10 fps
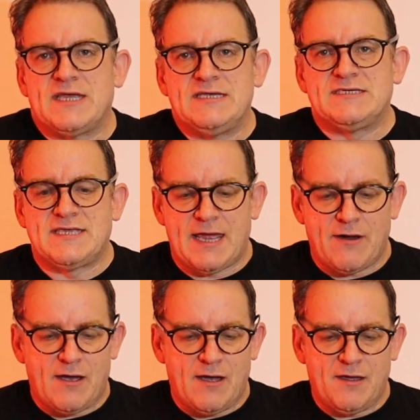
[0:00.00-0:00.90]
is
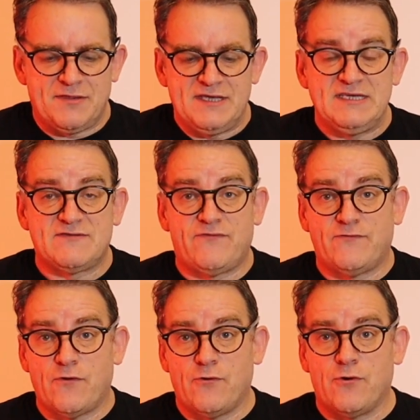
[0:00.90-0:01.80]
there are these
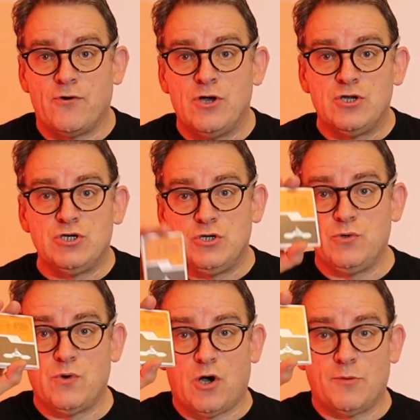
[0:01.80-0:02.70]
4
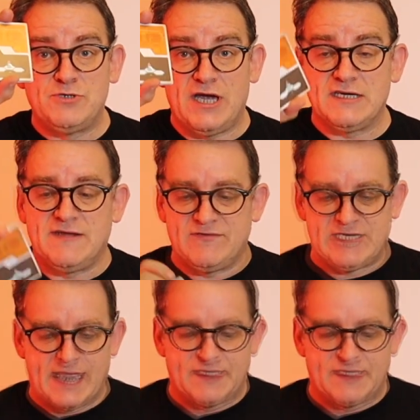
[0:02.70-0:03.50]
new objective decks.